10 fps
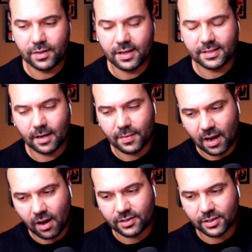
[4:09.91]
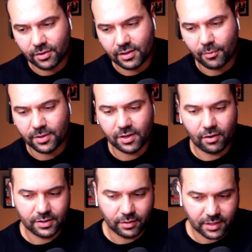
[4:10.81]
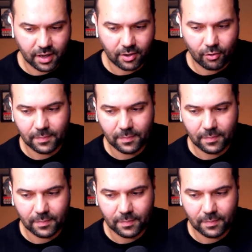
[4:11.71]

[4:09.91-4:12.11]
it's going to be hard to do that with Zarah Sultana or